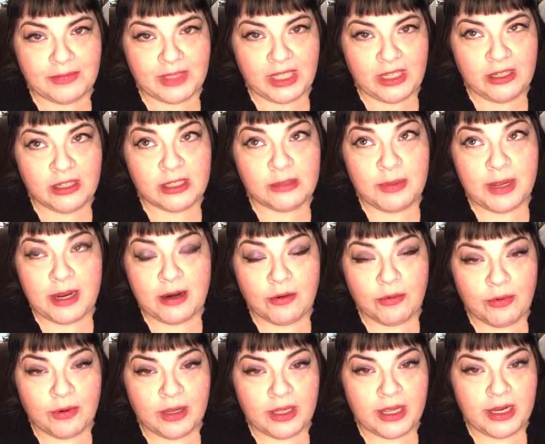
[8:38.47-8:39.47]
He just made a
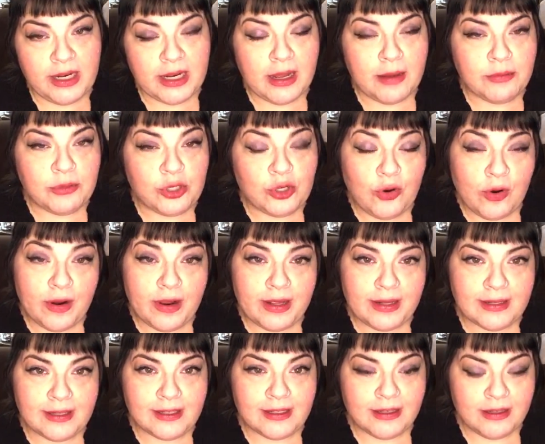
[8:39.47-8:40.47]
really dumb
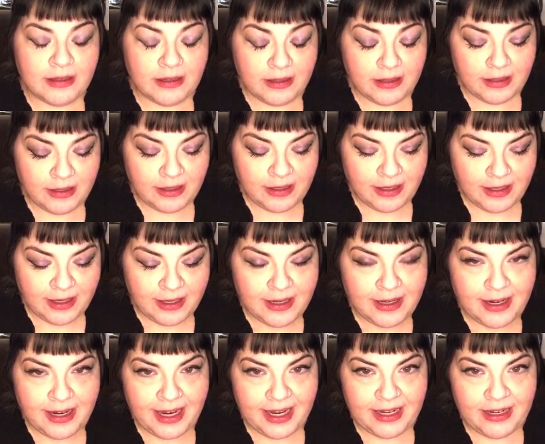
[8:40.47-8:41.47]
choice
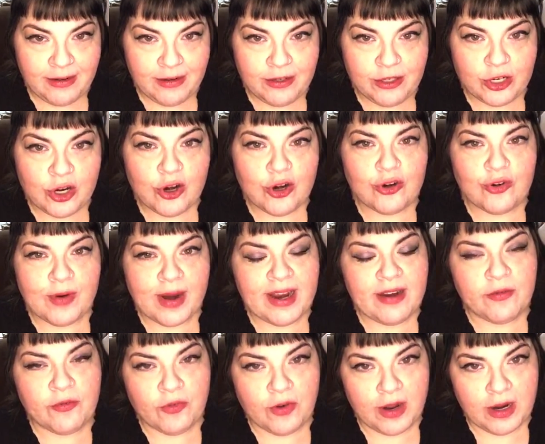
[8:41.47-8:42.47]
and turned right
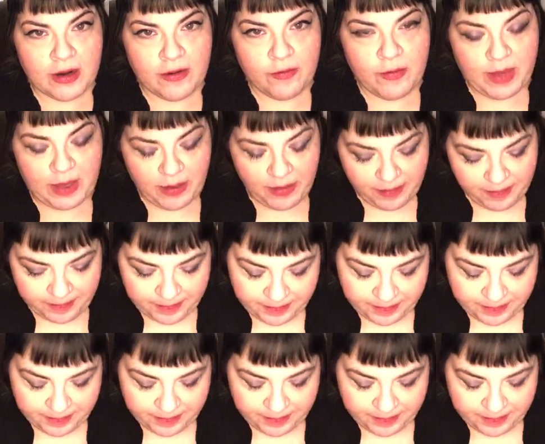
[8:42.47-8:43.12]
in front of me.